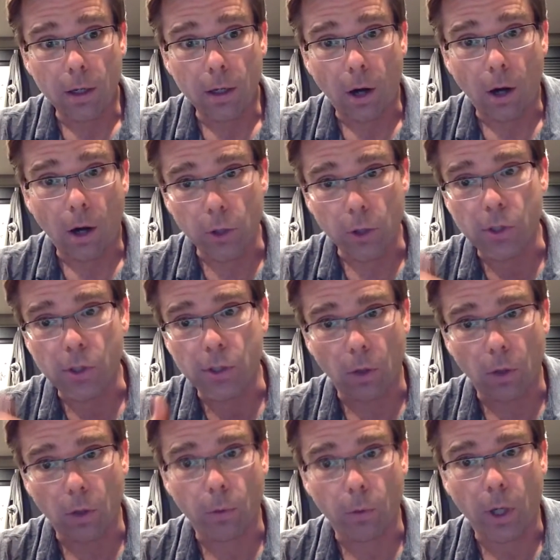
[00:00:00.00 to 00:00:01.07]
are you
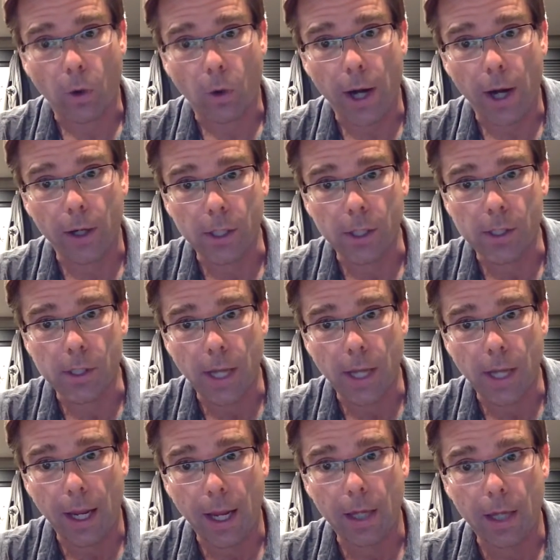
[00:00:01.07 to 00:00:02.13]
still required to
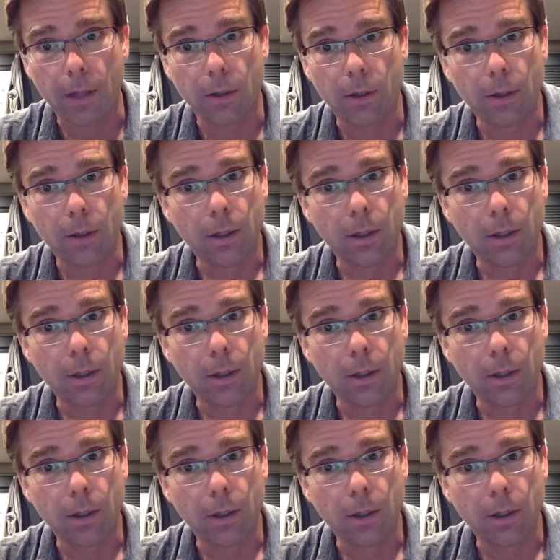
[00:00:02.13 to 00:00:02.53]
say